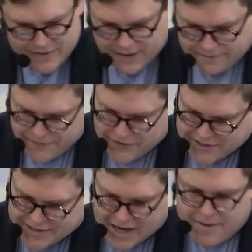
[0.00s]
that
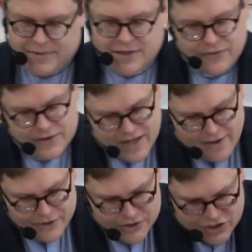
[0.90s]
first attempt of the
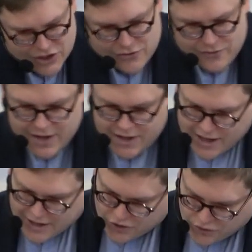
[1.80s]
devil to
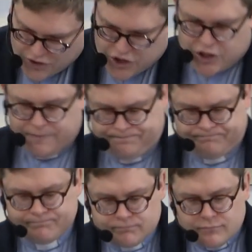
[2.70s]
crush
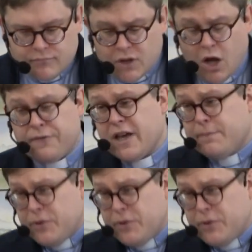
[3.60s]
our faith.